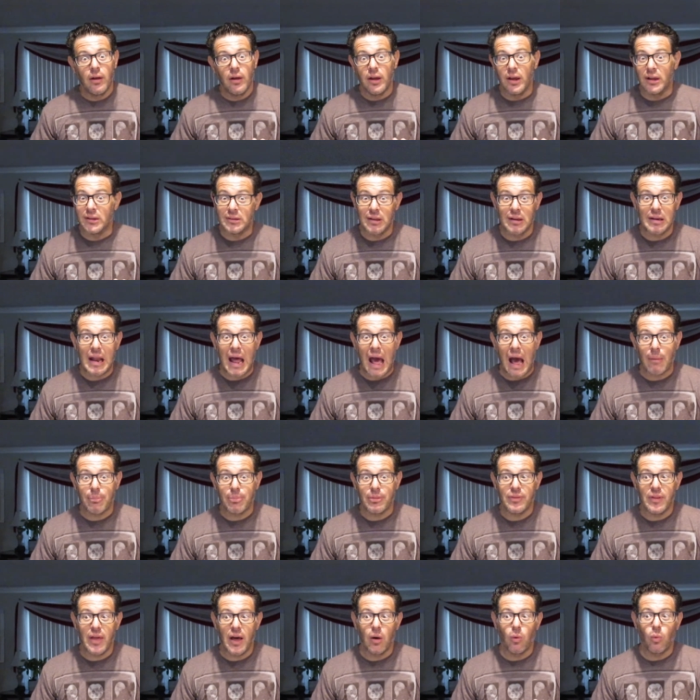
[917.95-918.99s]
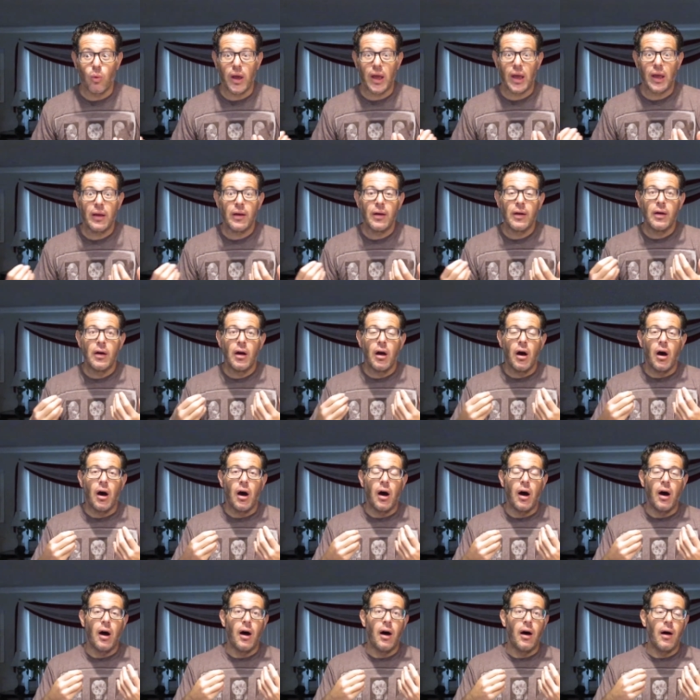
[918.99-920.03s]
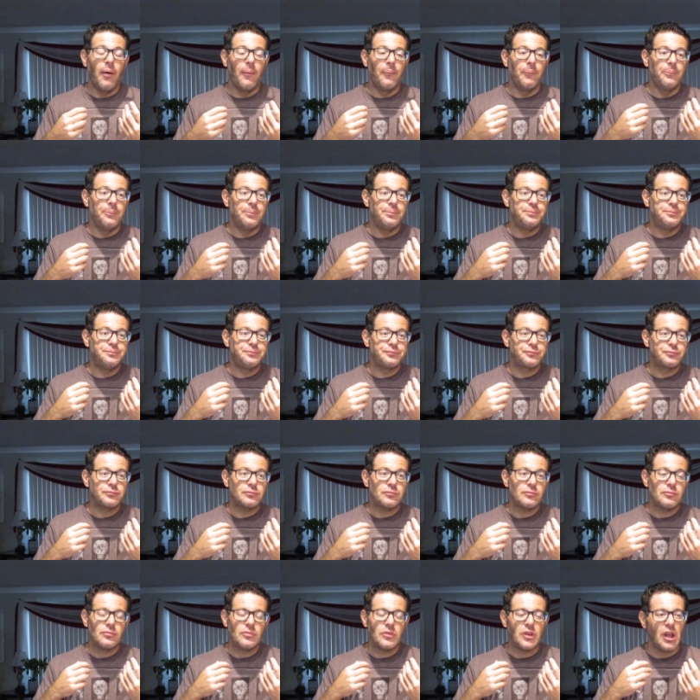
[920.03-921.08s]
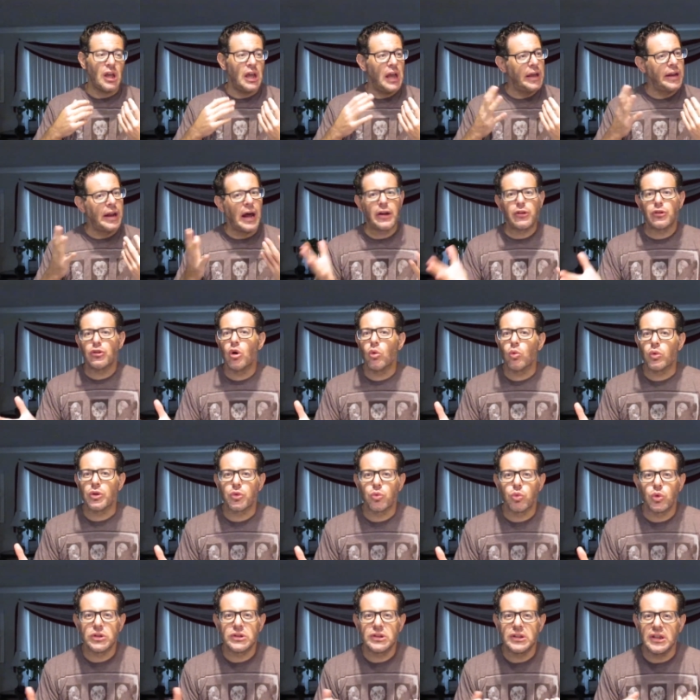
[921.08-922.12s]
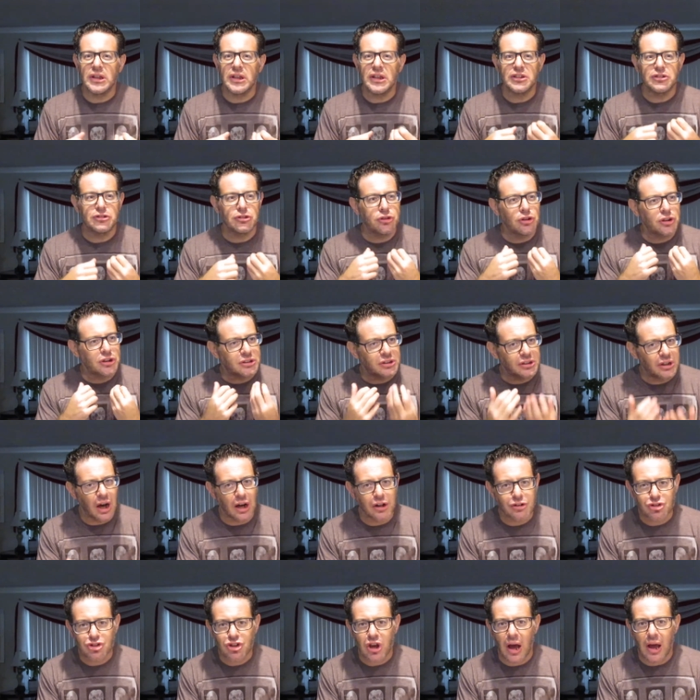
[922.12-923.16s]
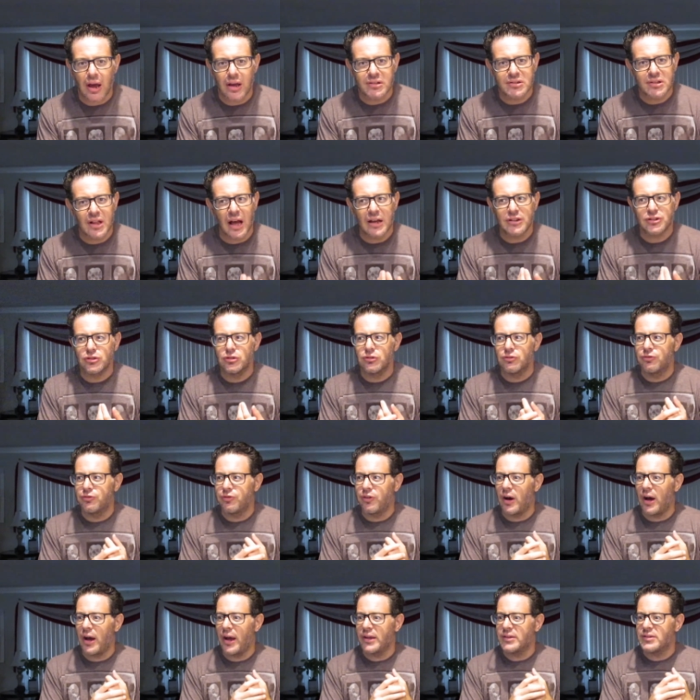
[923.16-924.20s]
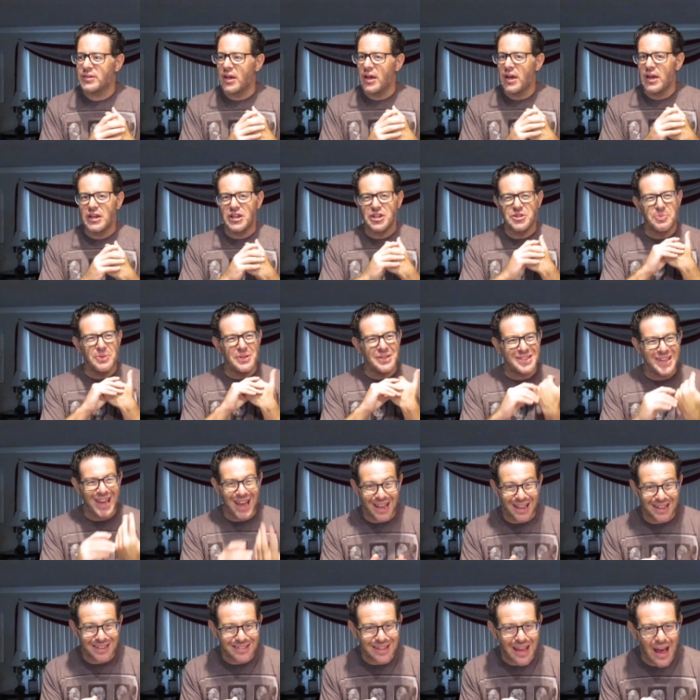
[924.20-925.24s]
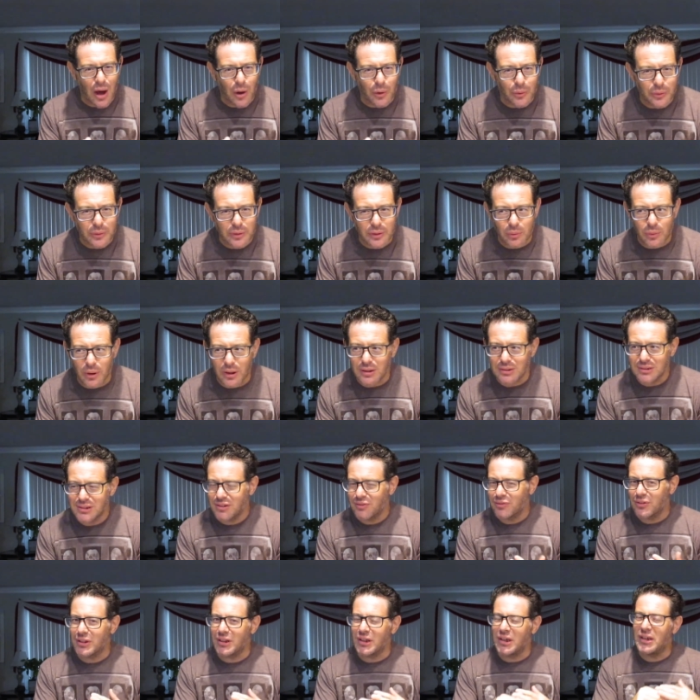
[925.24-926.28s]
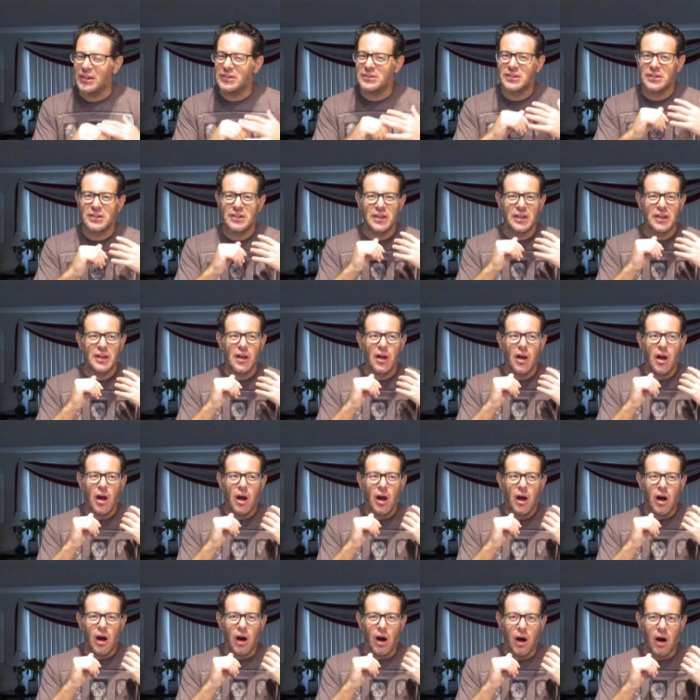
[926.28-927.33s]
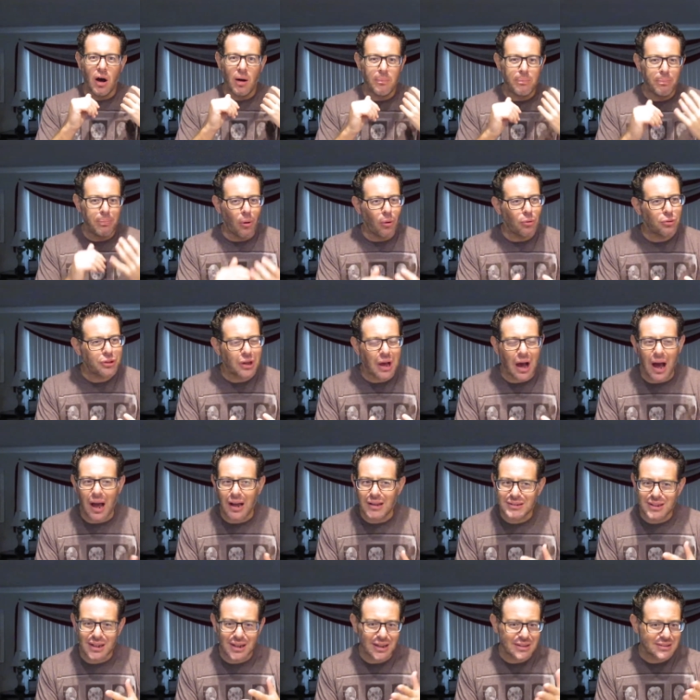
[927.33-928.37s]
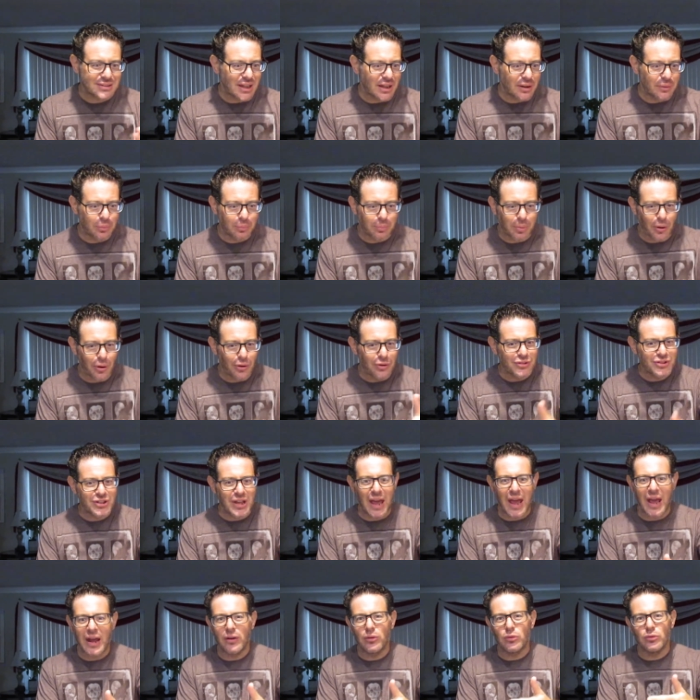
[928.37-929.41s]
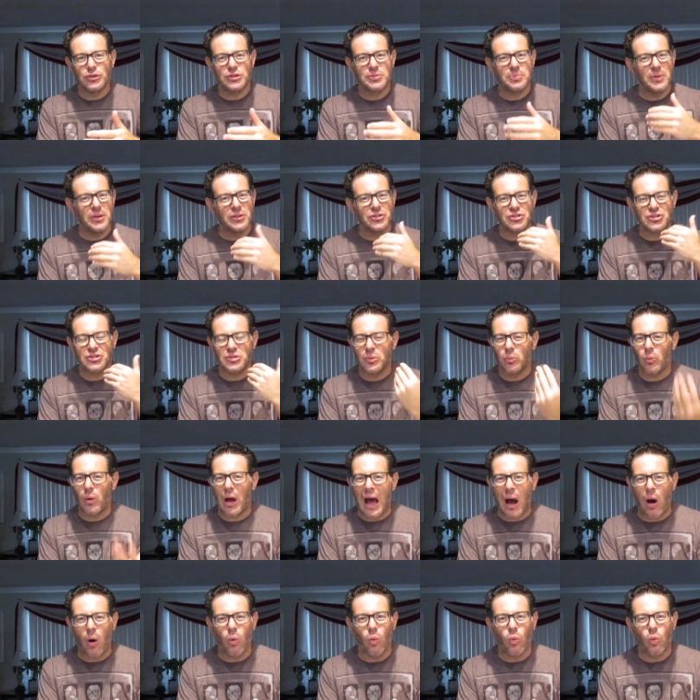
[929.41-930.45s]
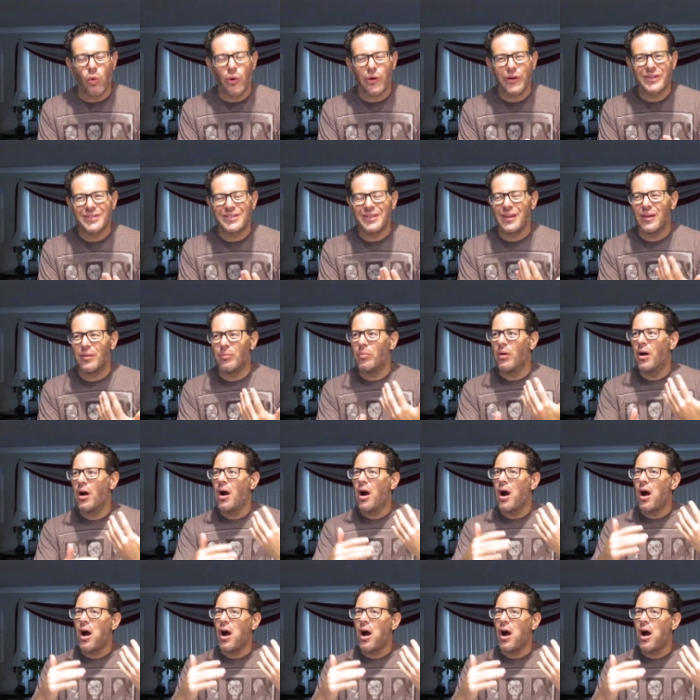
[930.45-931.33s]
it didn't happen that way. And I don't know, with Woodley, he's looked gun-shy his last 2 fights. He's been taken down relatively easily. Both guys, like I said, Burns and Usman, just outworked him.